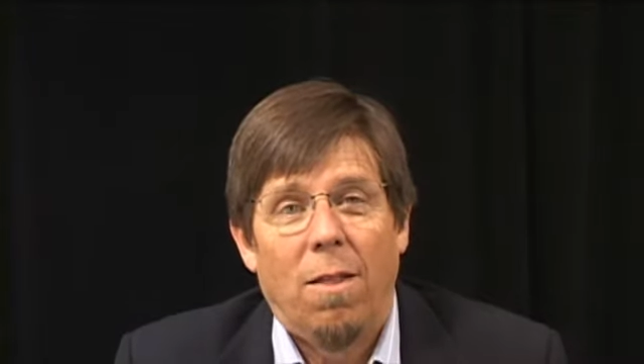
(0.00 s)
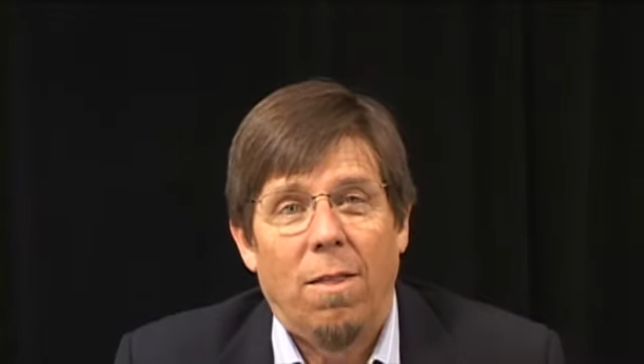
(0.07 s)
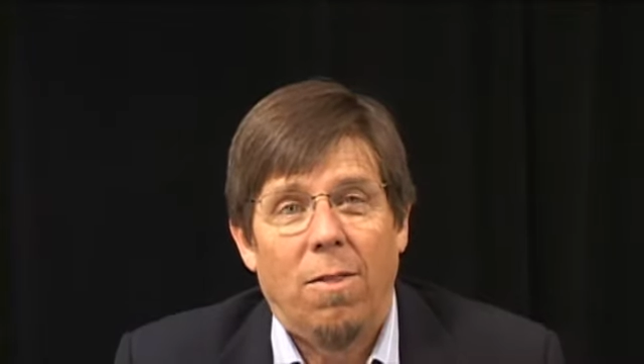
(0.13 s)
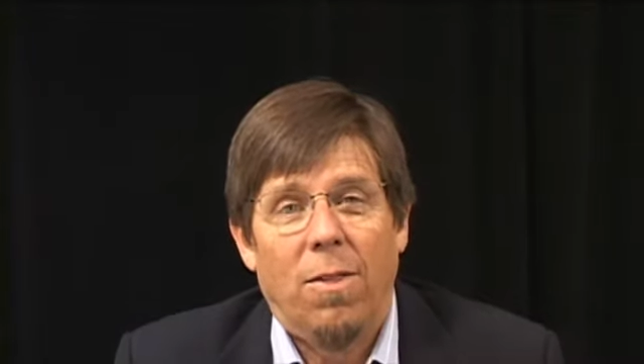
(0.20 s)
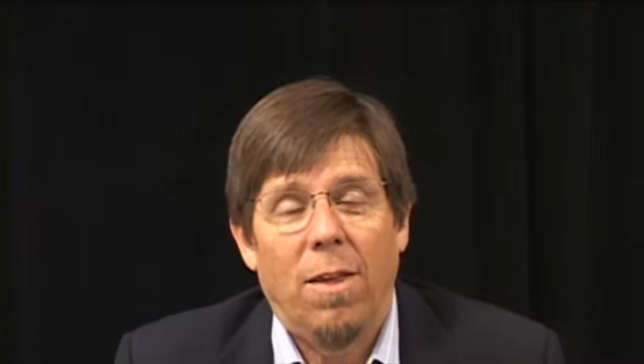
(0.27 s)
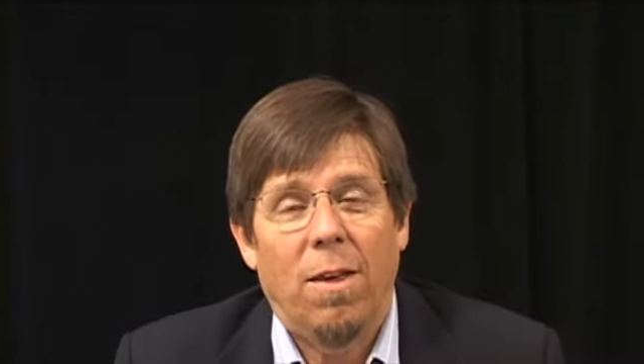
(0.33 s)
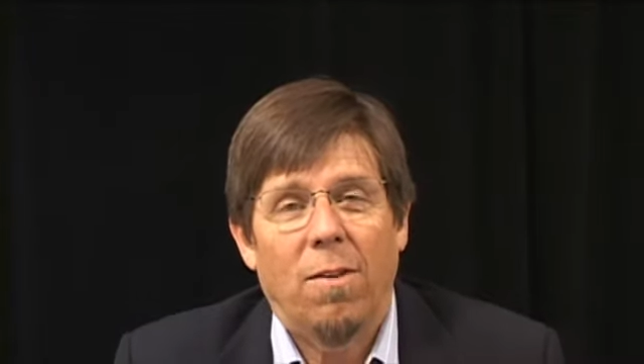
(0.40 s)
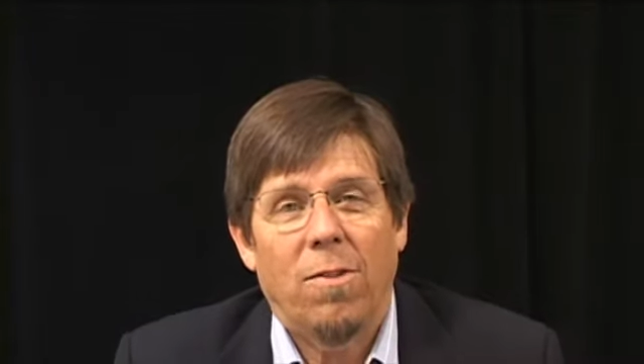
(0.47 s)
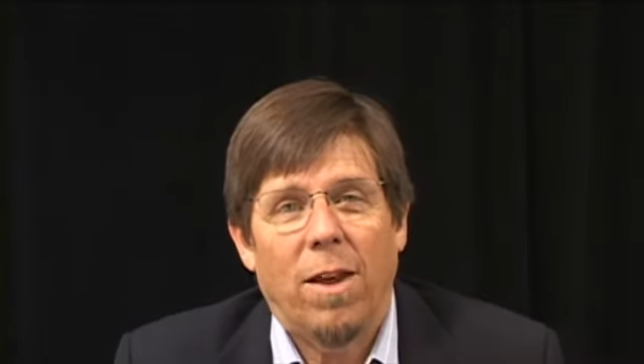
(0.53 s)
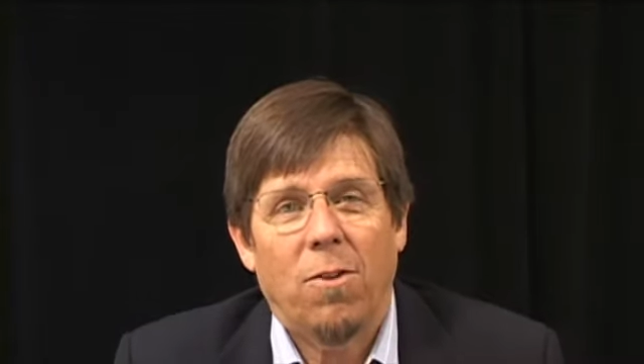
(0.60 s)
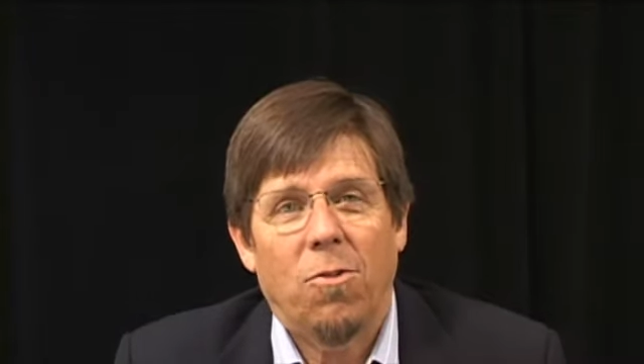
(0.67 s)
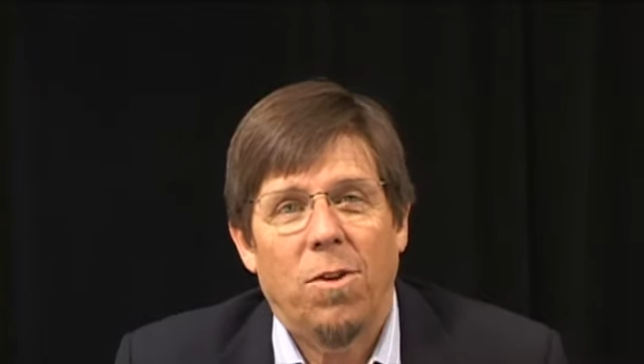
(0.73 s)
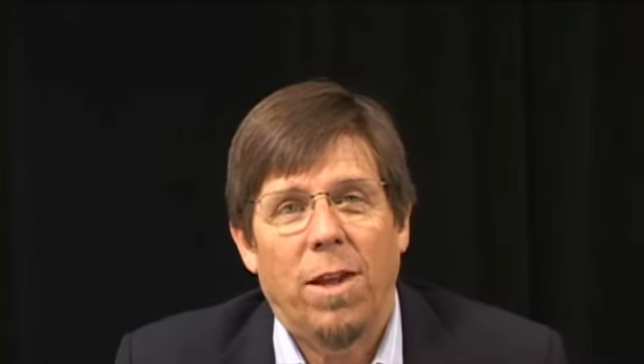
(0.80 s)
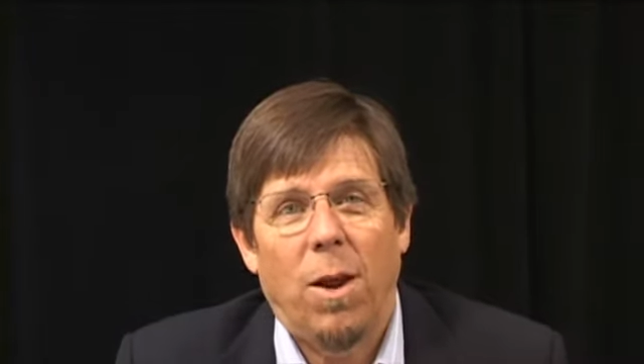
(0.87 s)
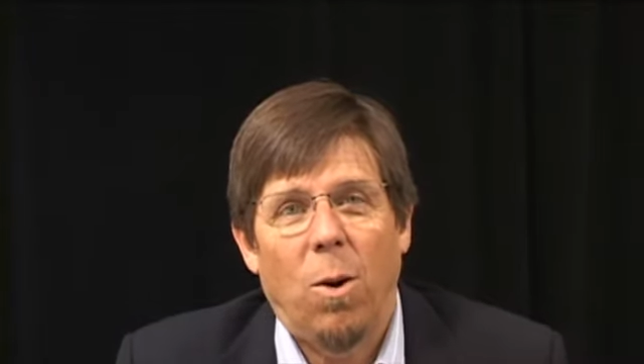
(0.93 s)
This
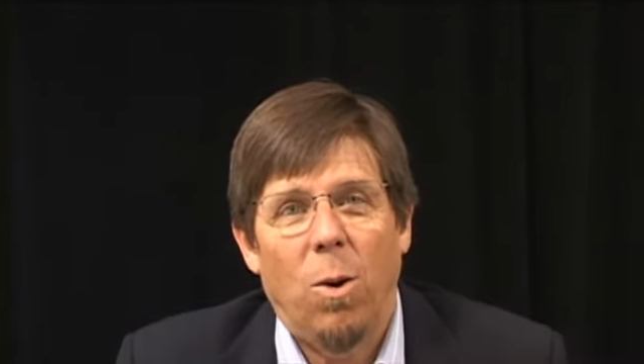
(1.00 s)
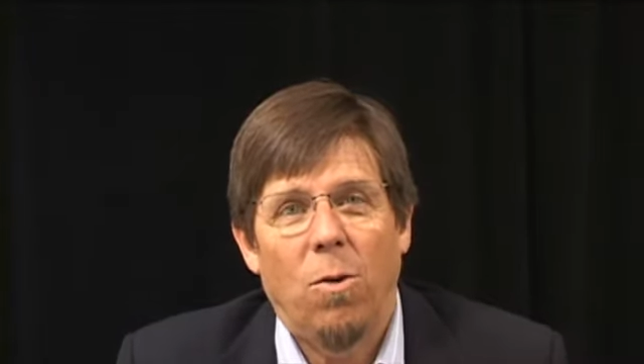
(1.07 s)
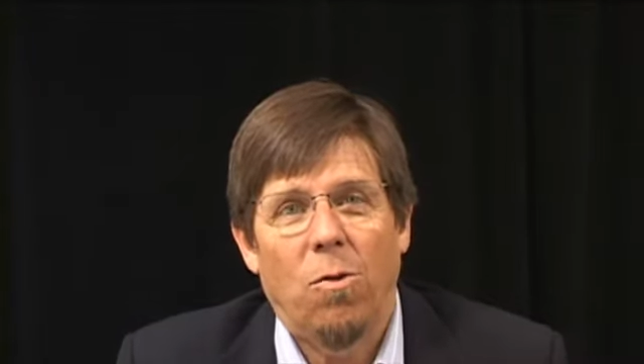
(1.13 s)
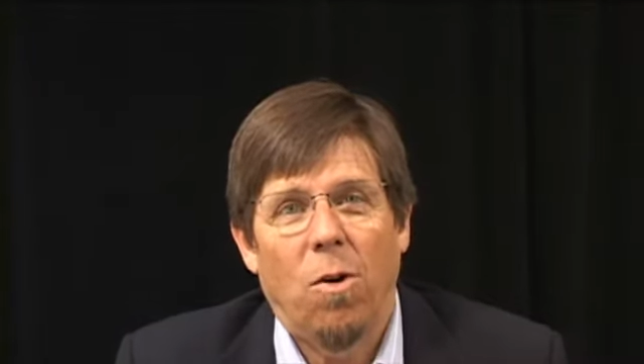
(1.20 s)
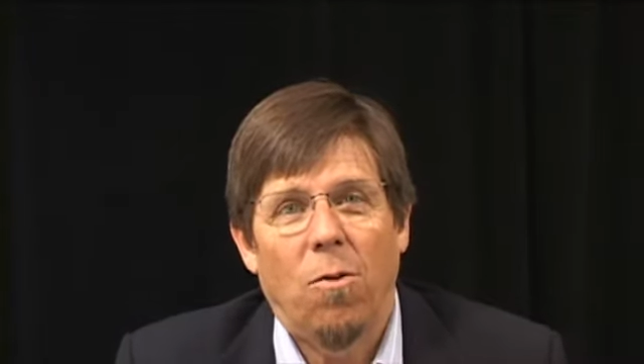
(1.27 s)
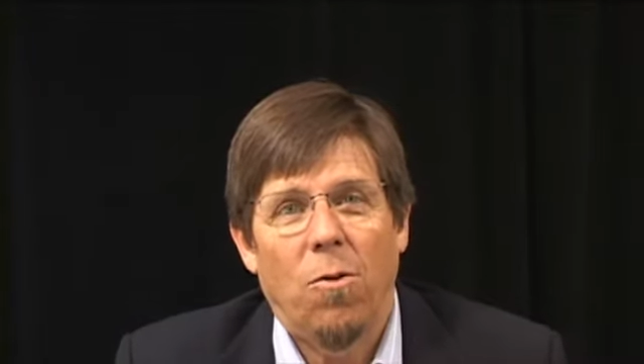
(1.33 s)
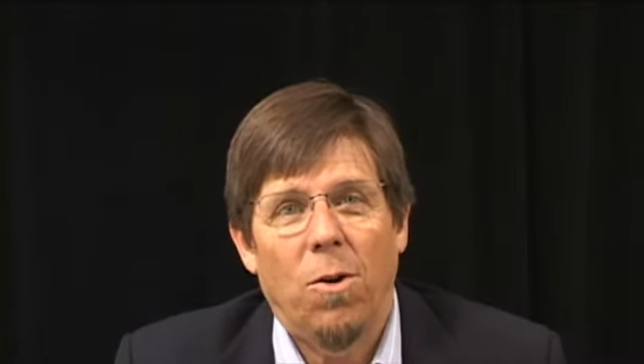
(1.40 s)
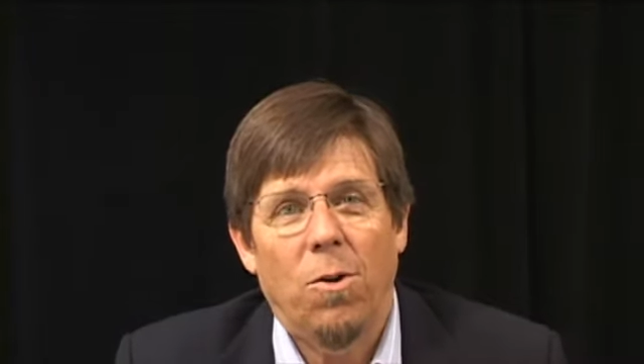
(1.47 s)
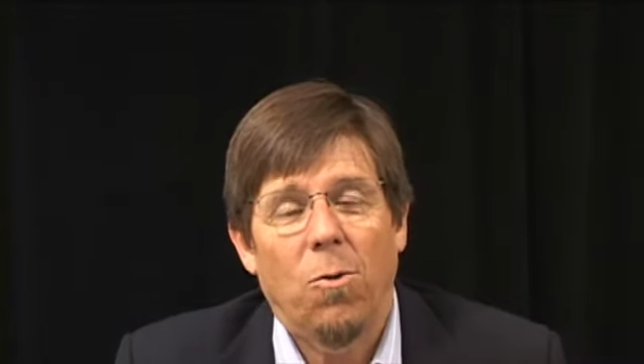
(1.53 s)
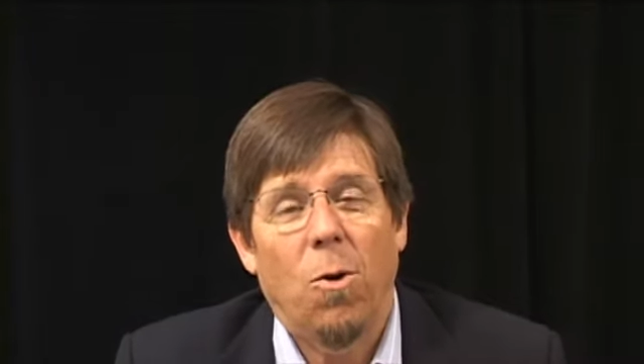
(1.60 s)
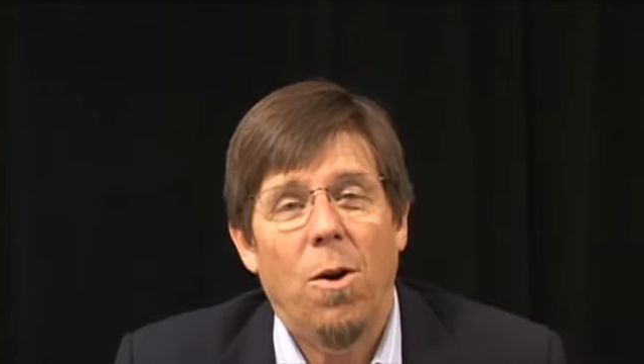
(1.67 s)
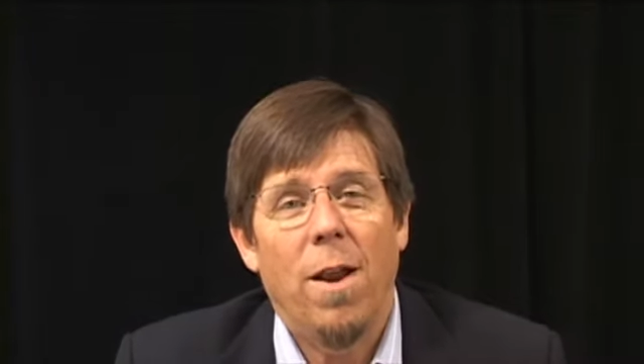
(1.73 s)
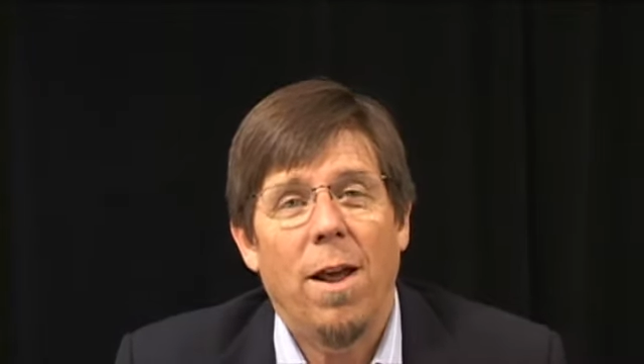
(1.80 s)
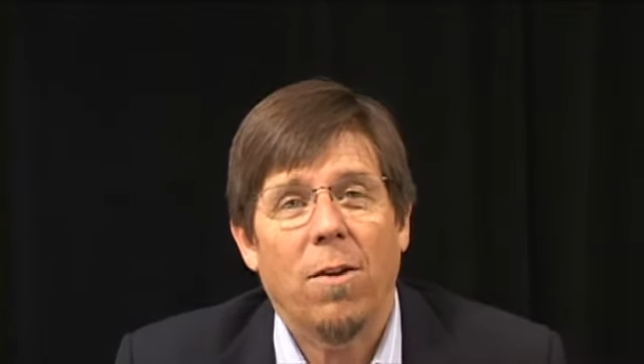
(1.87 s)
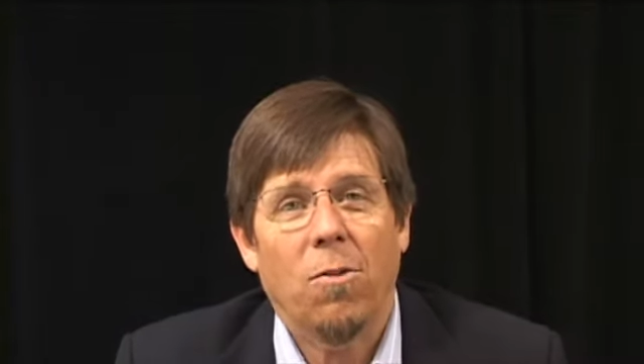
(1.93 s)
actually carries over into
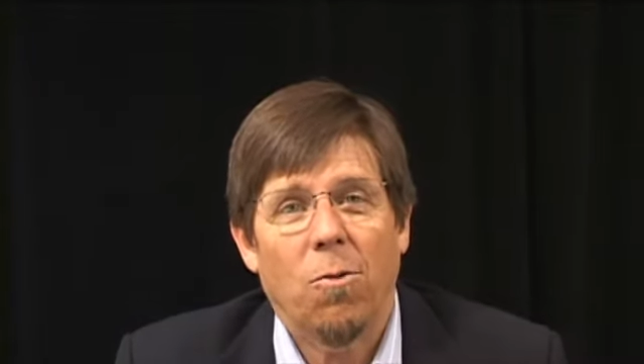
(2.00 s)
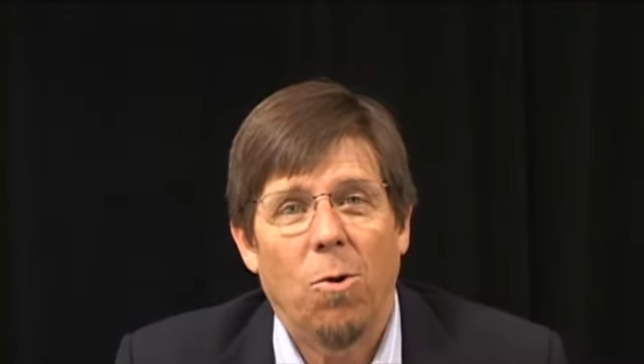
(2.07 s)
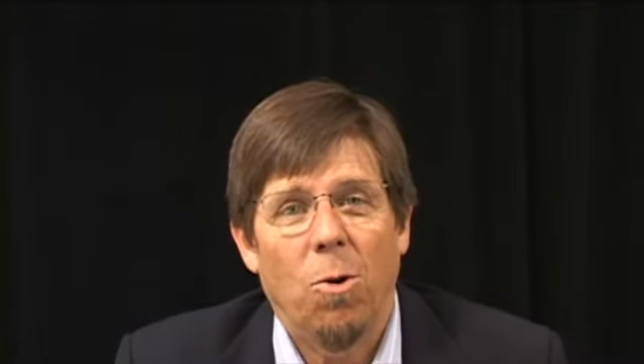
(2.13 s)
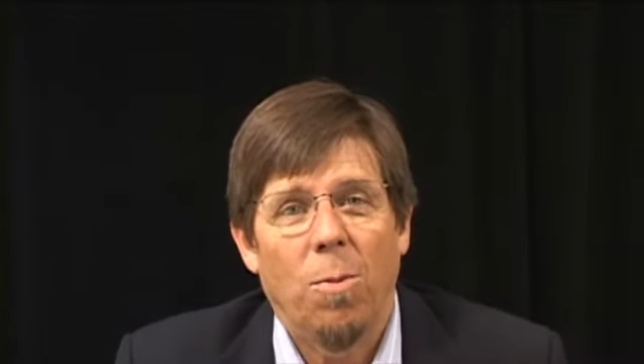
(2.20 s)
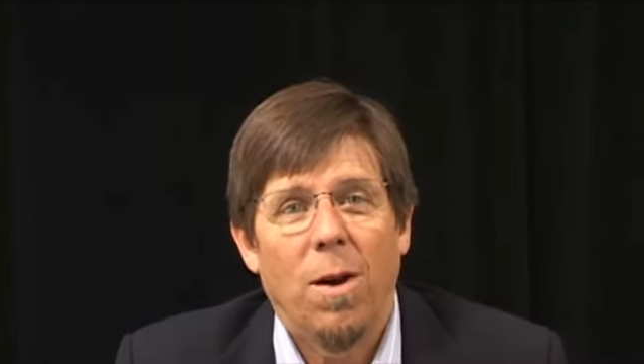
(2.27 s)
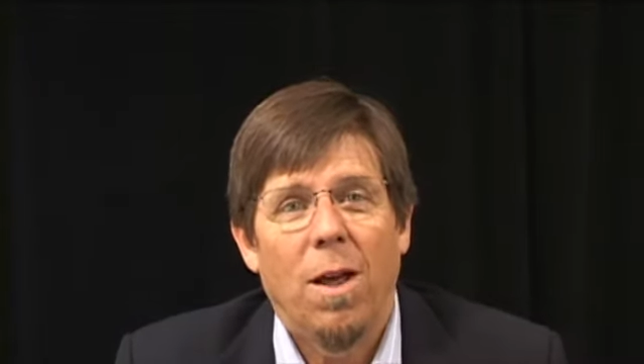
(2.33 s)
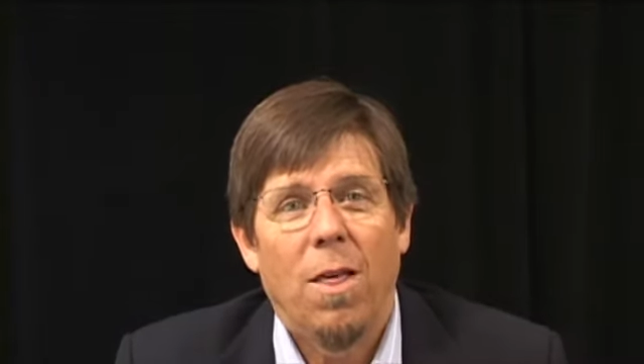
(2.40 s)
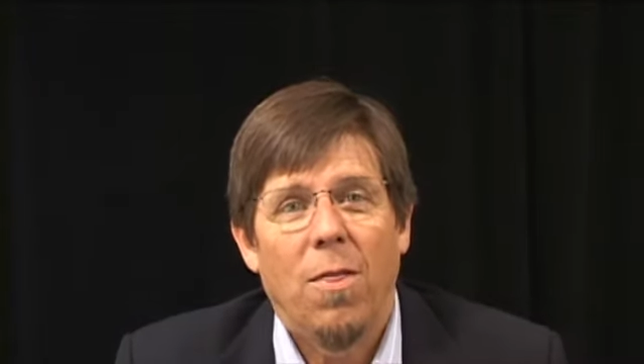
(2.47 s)
our next group